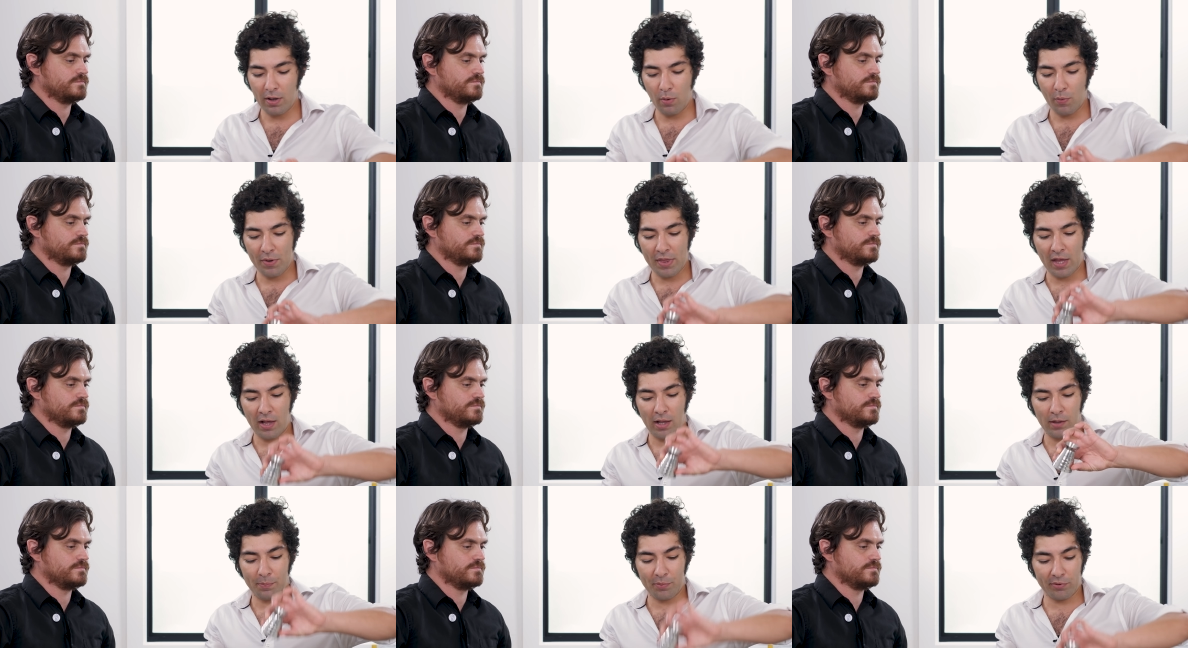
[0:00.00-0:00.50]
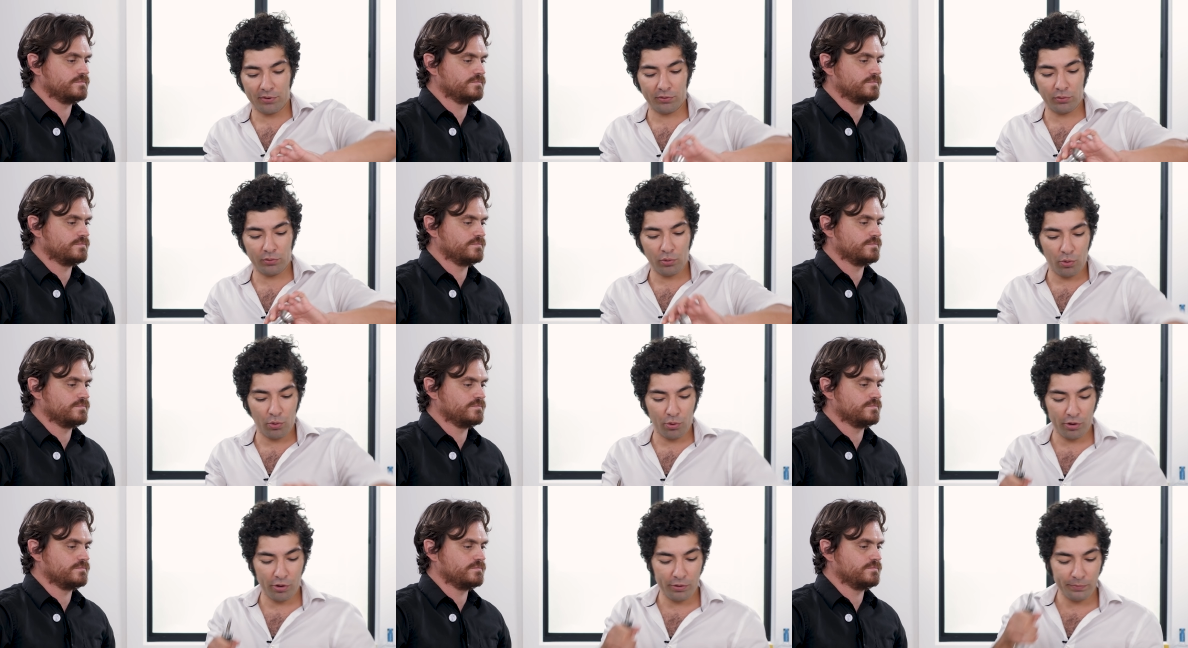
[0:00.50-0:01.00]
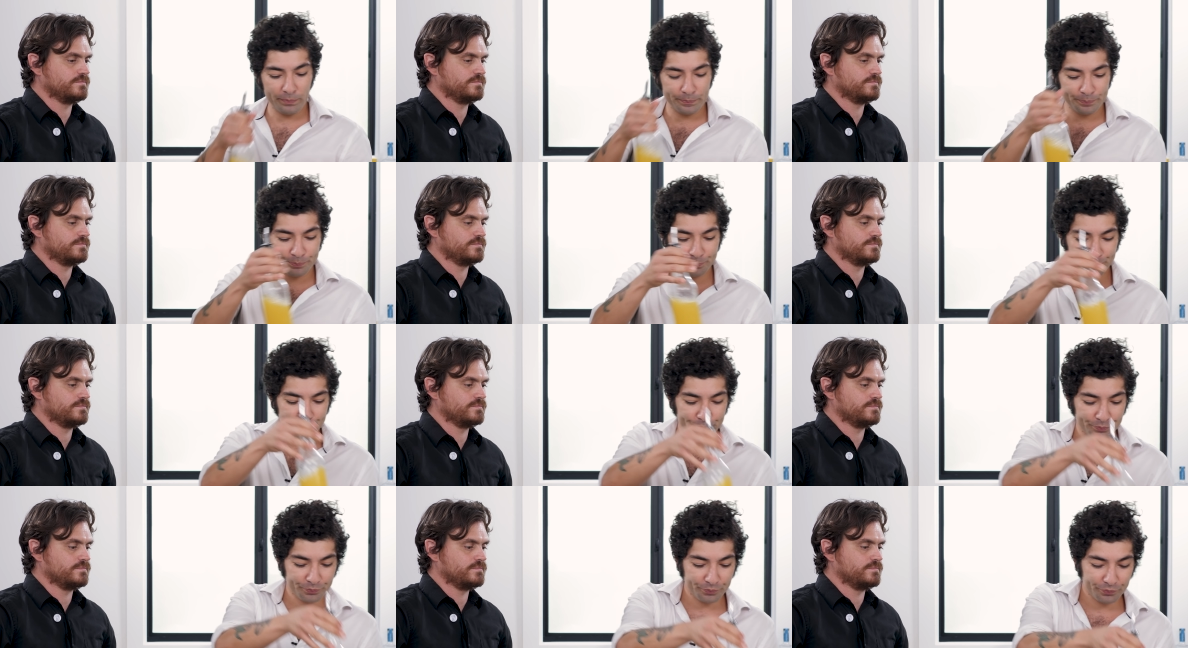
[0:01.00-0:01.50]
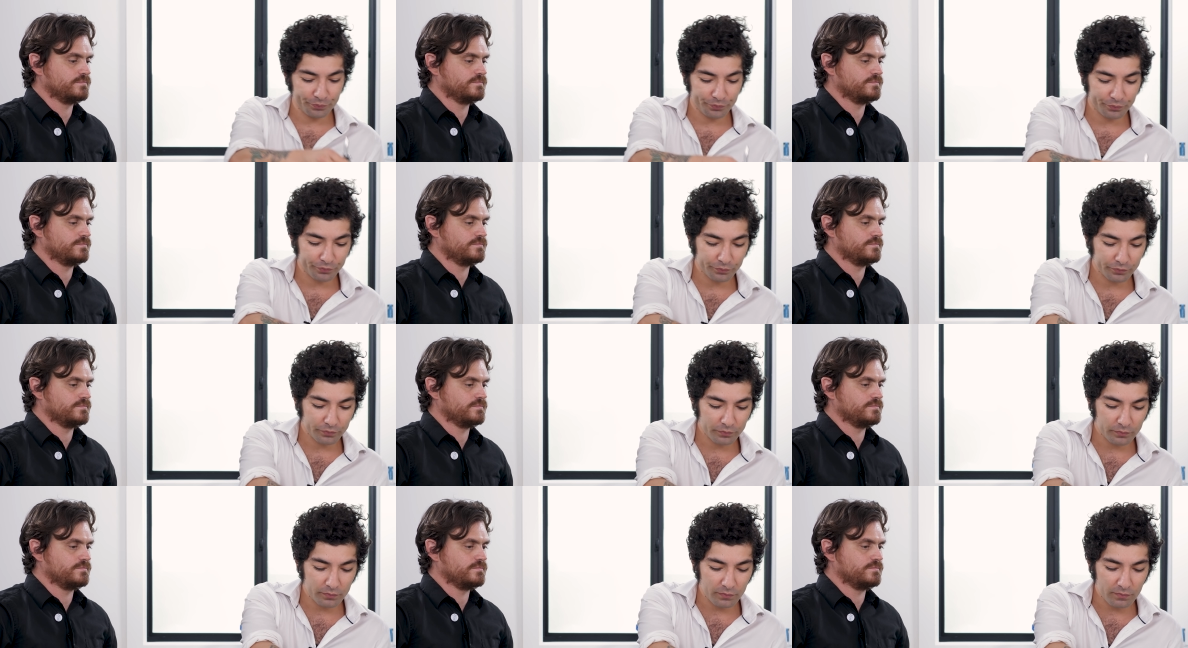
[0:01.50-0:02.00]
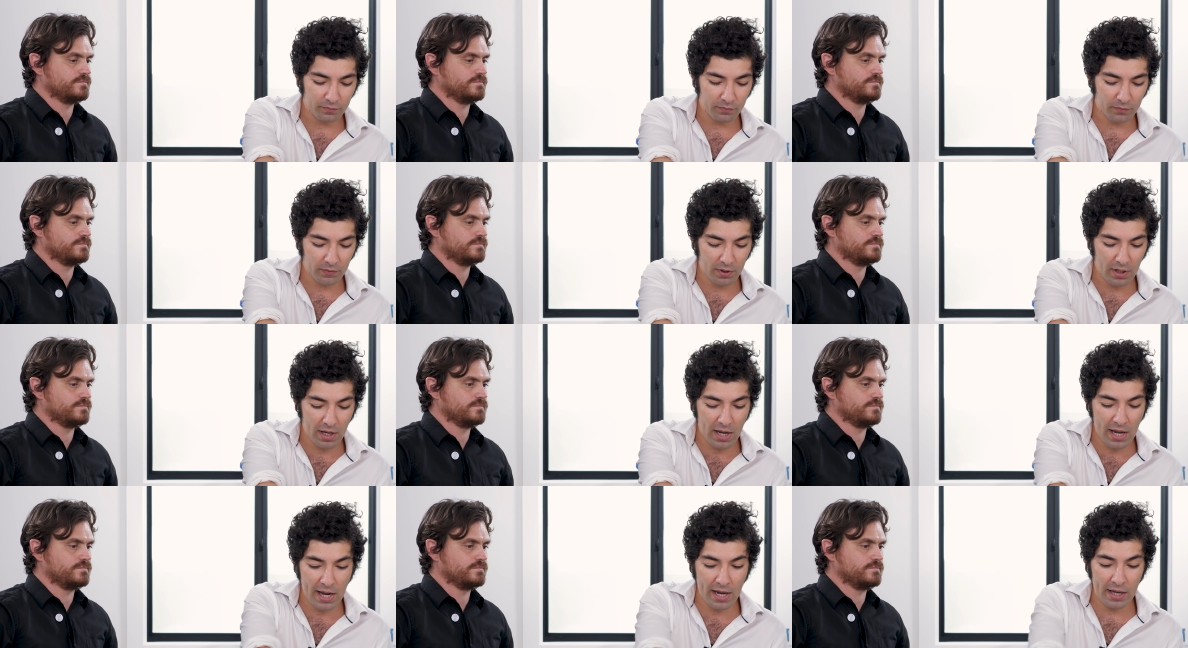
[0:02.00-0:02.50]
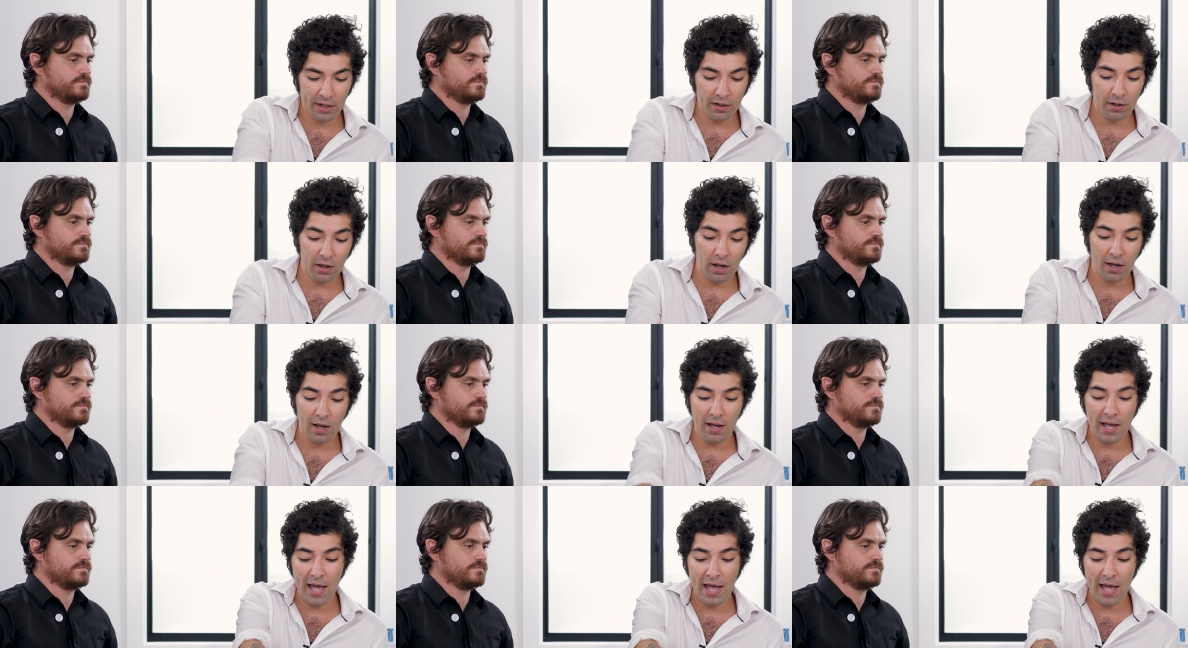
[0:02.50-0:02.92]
Speaker 1: without a store. And uh,